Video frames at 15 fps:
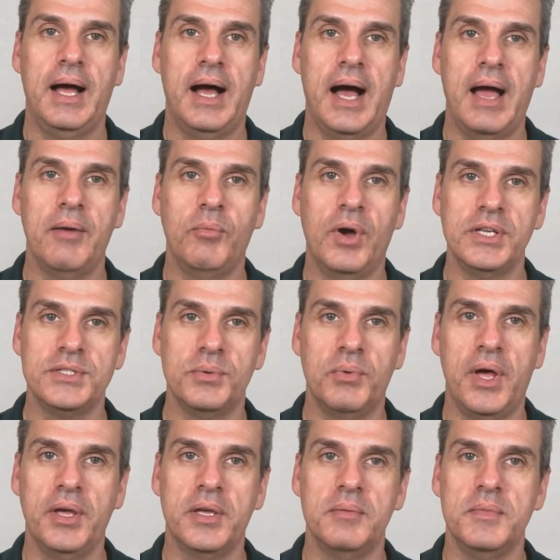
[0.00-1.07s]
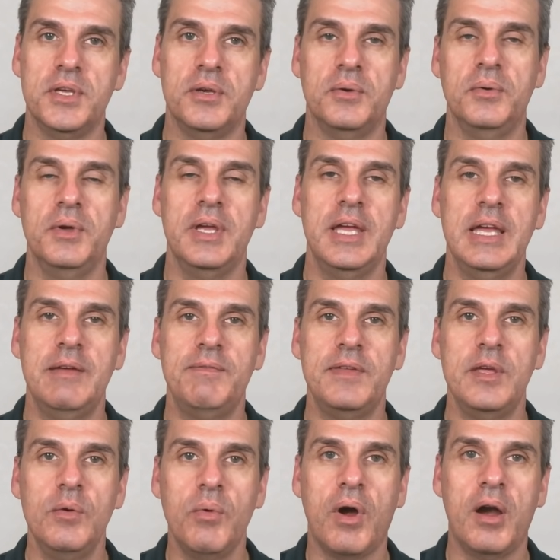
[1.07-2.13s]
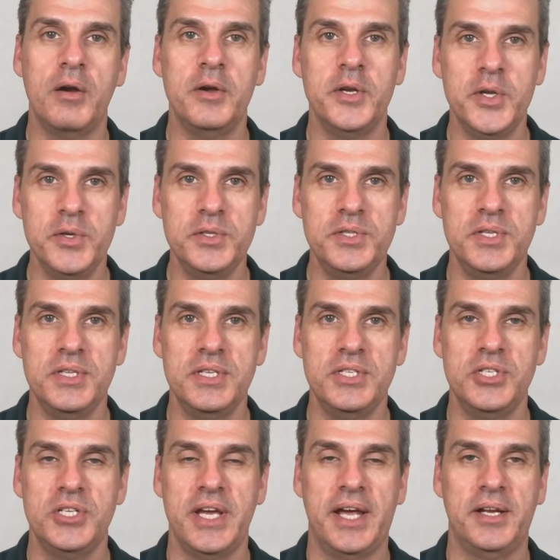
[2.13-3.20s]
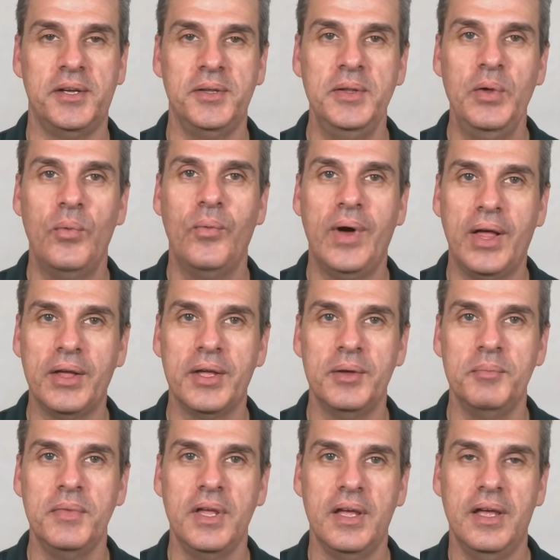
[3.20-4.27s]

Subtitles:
I want to welcome you. If you are new to this channel, welcome.